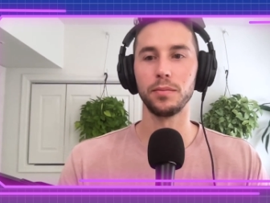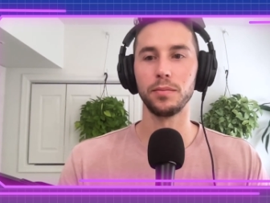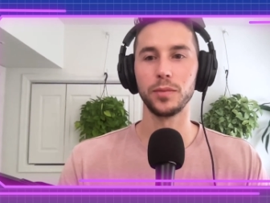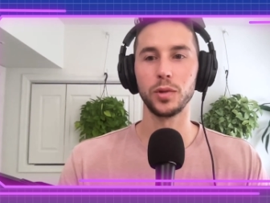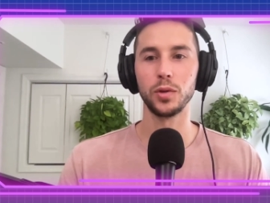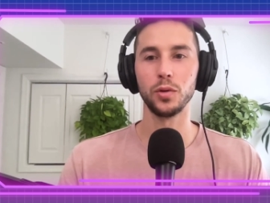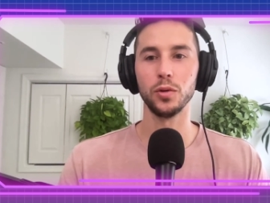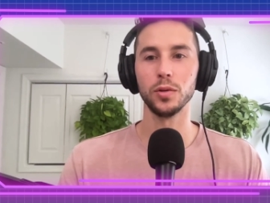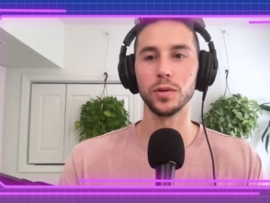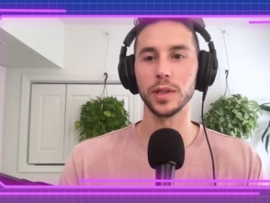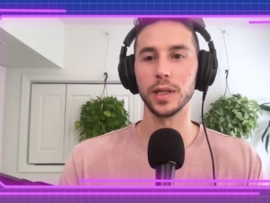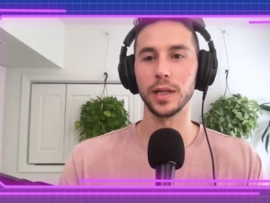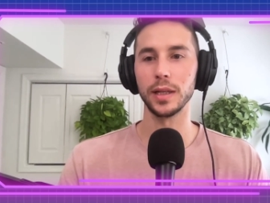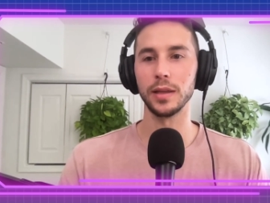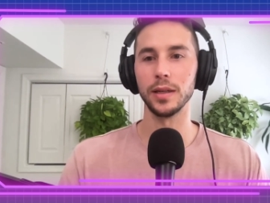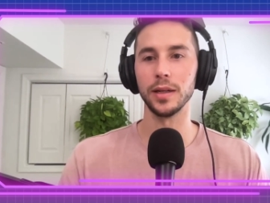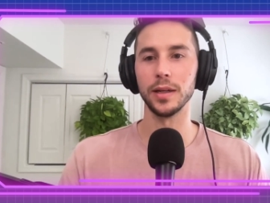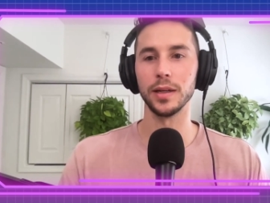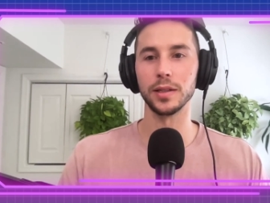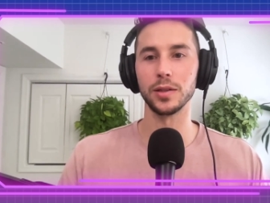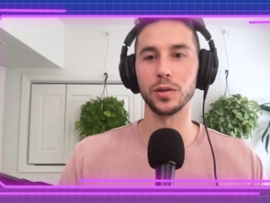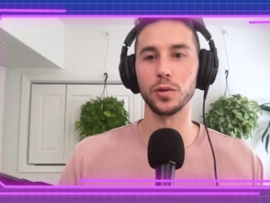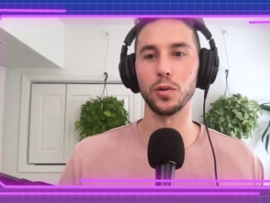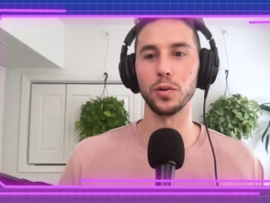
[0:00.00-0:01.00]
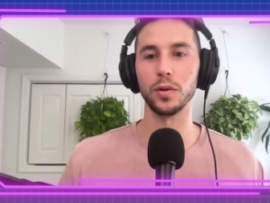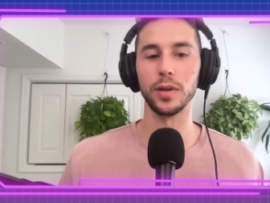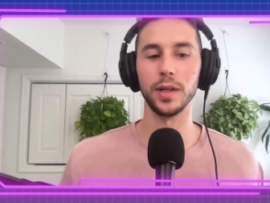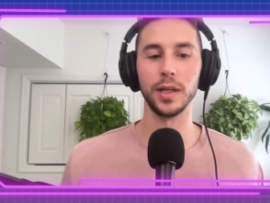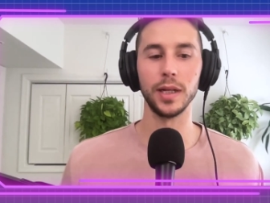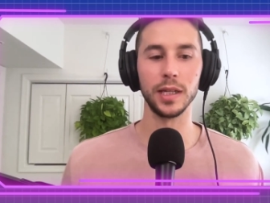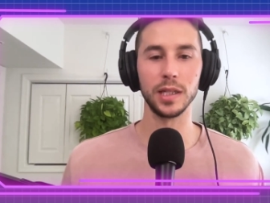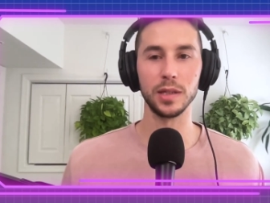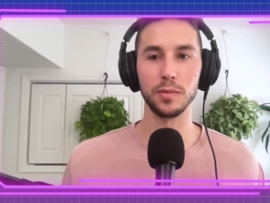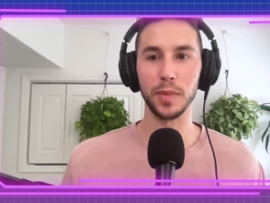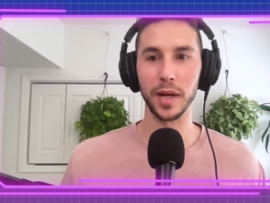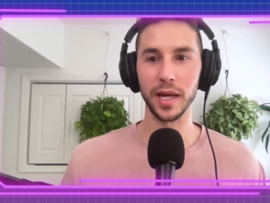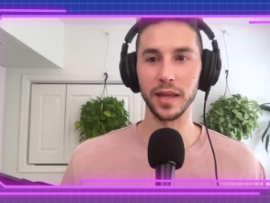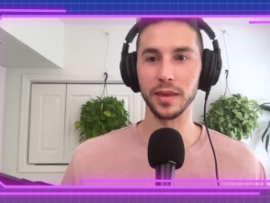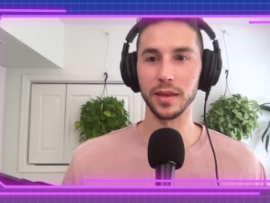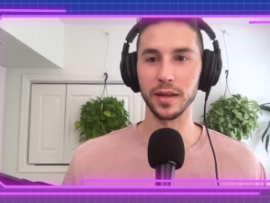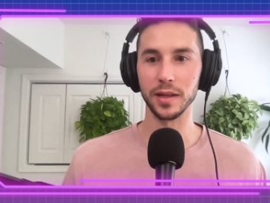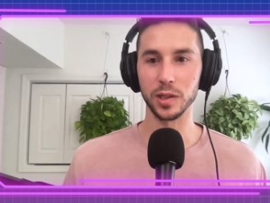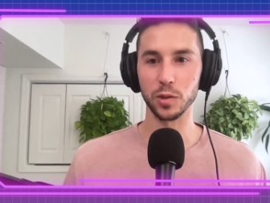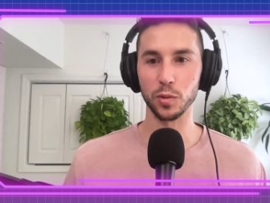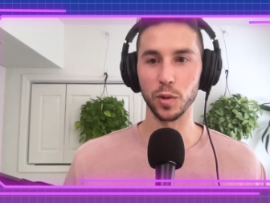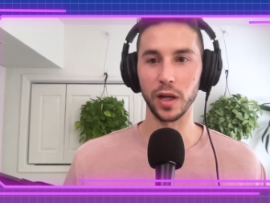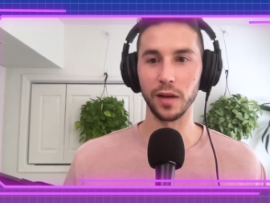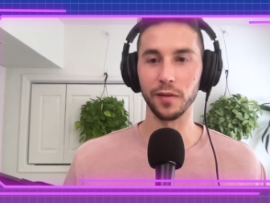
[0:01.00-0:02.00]
tools like this or that it's been
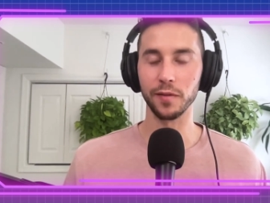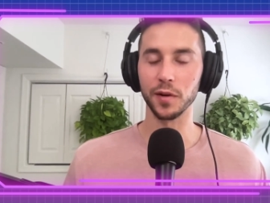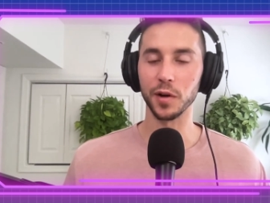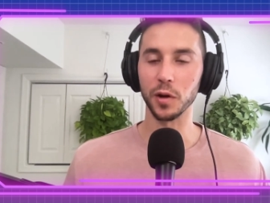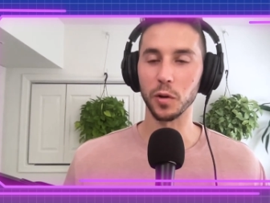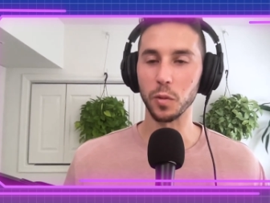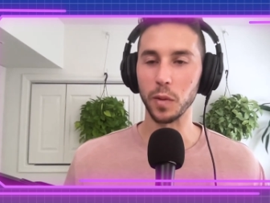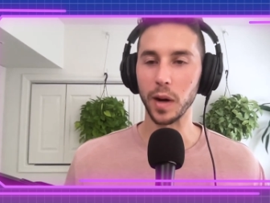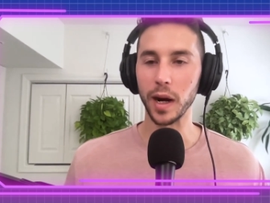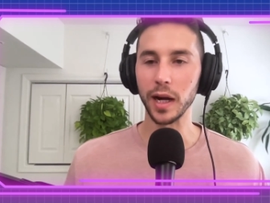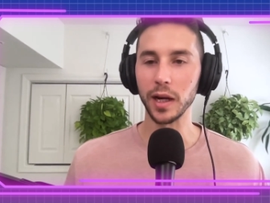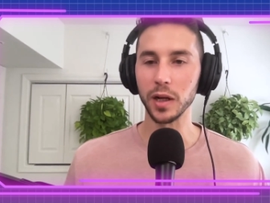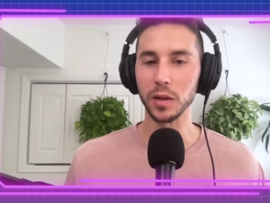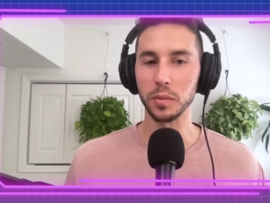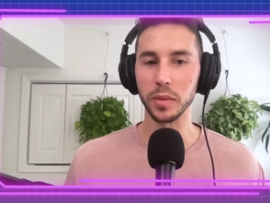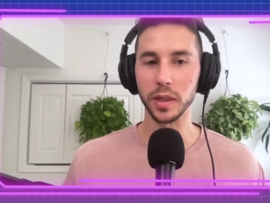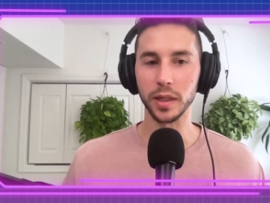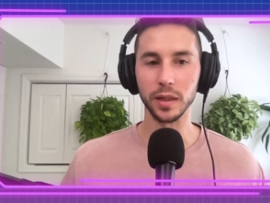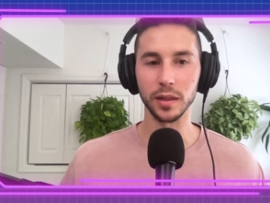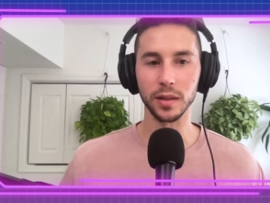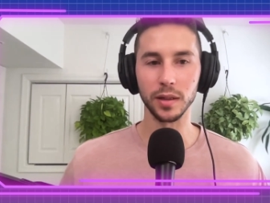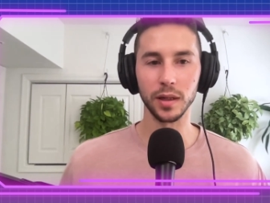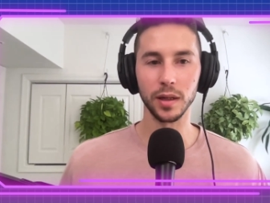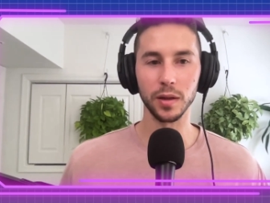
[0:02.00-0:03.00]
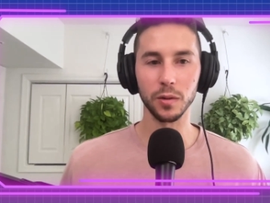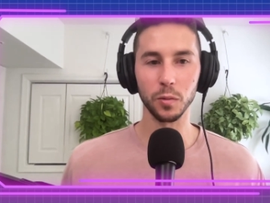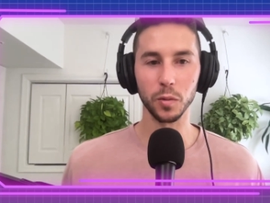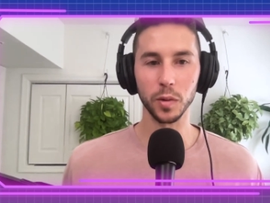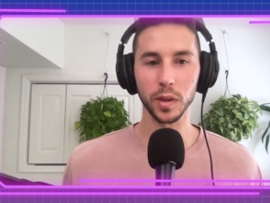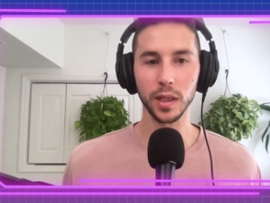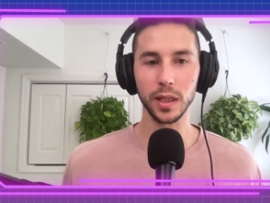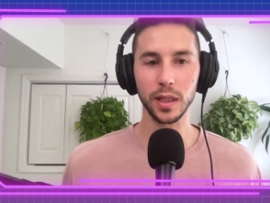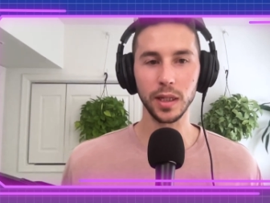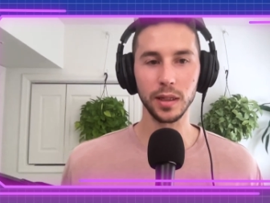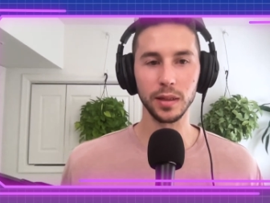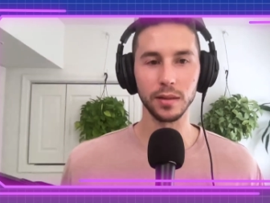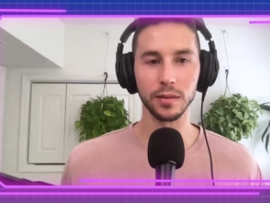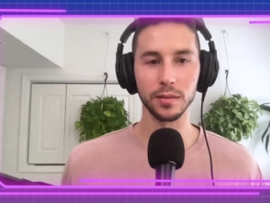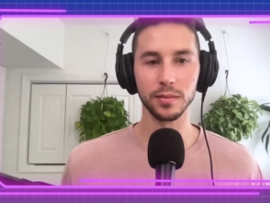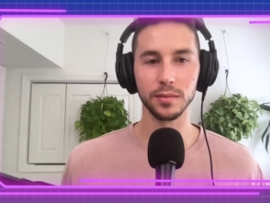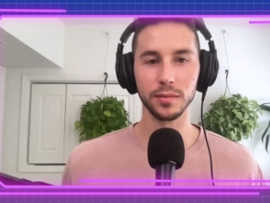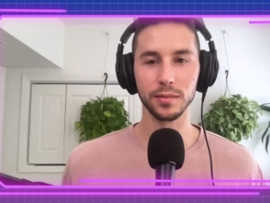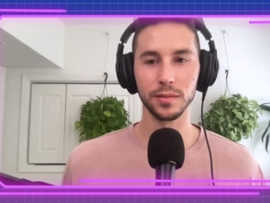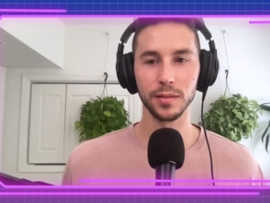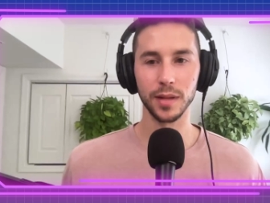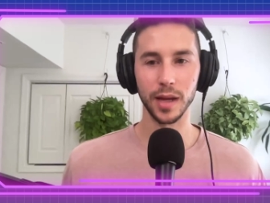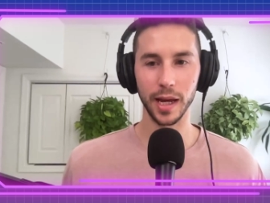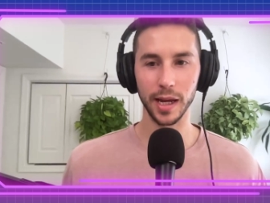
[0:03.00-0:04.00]
this way for a while, but it, it really
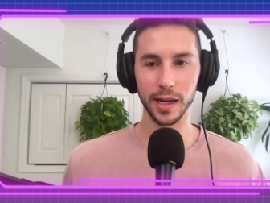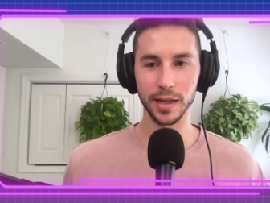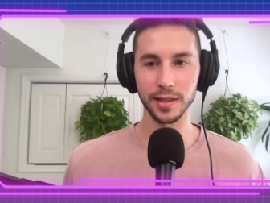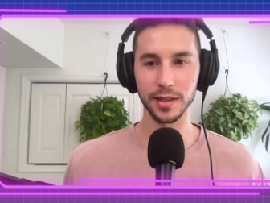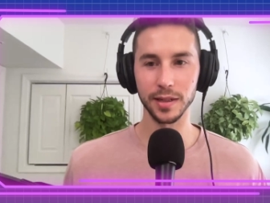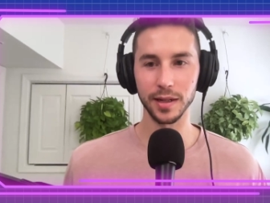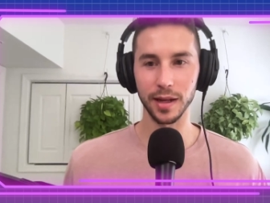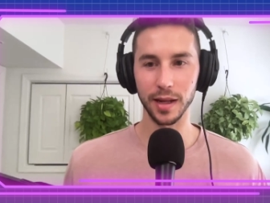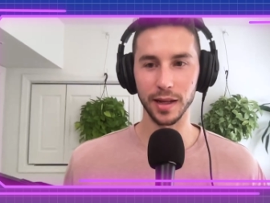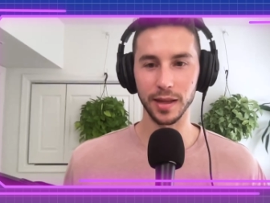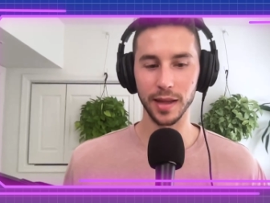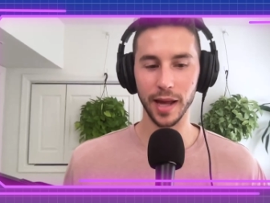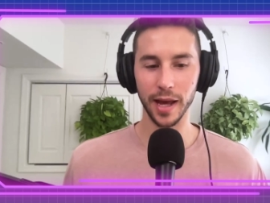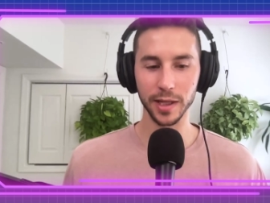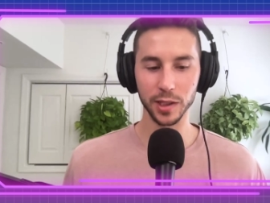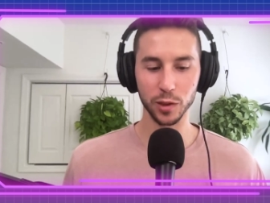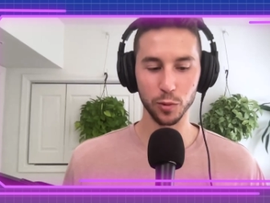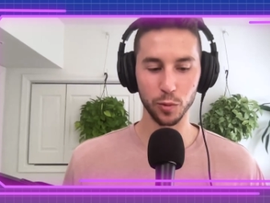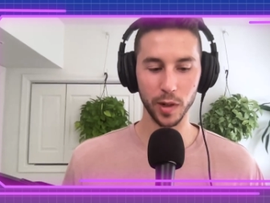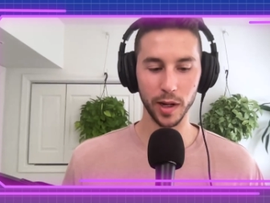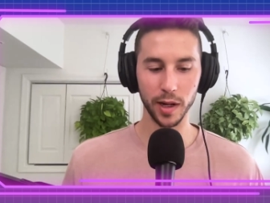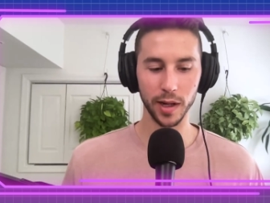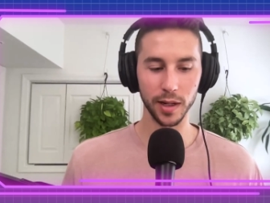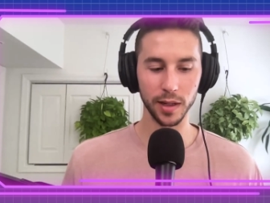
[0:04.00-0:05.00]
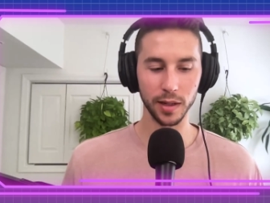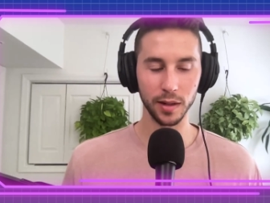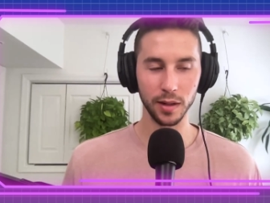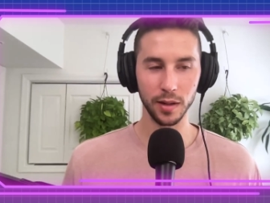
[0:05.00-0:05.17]
hasn't. And that's why